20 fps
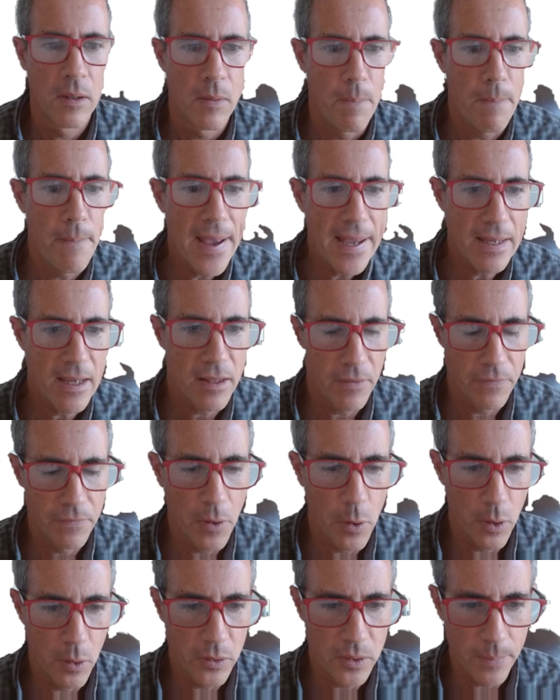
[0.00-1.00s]
making the
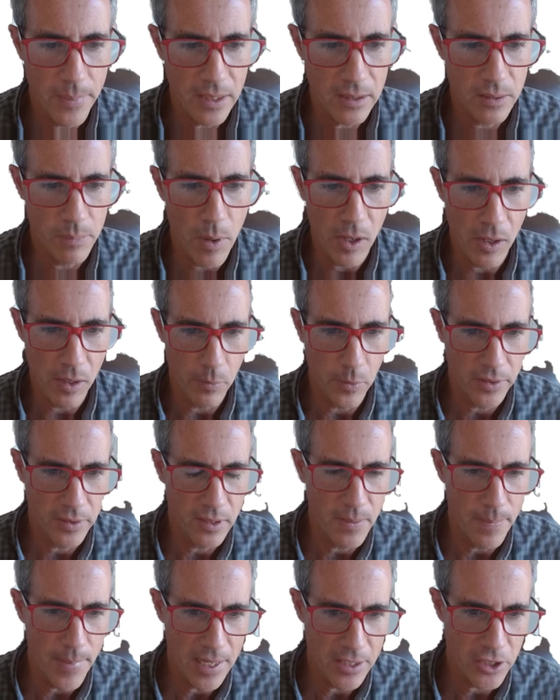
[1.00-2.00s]
photos a bit smaller with the
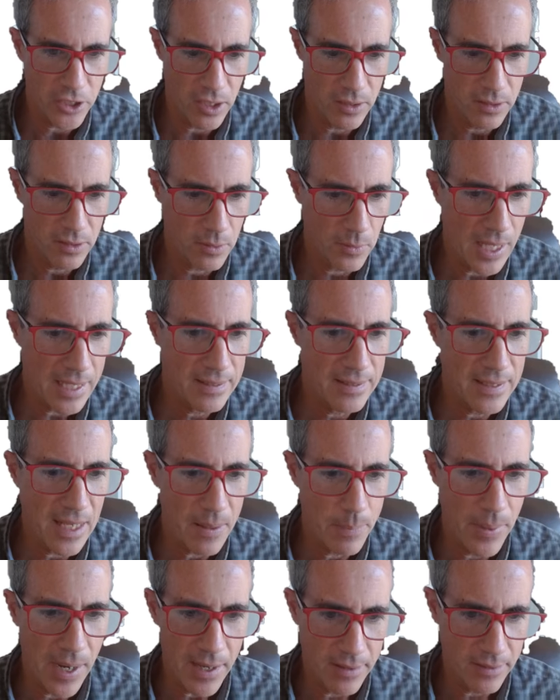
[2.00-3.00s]
dimensions. So that's
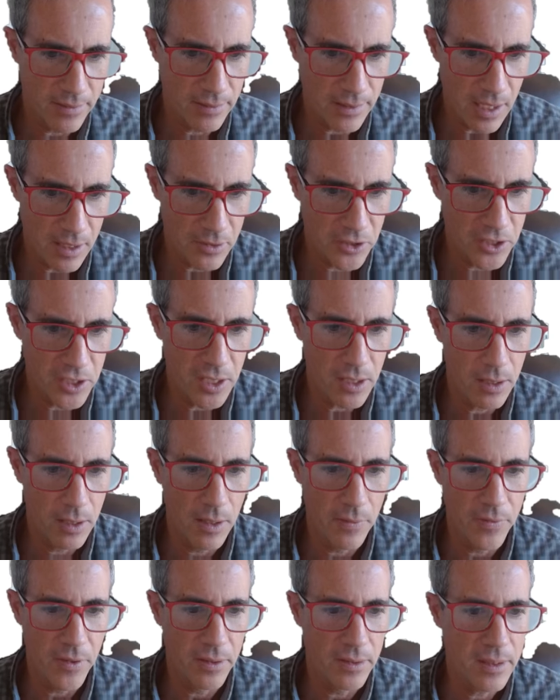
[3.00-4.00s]
set by the style sheet
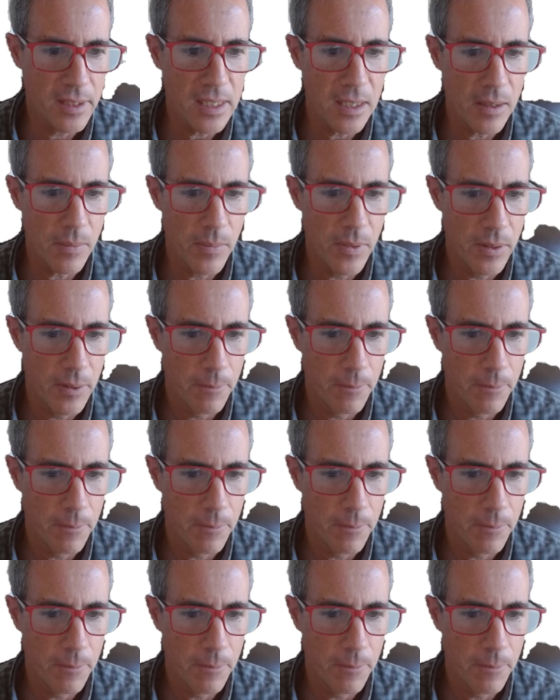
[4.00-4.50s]
of the theme.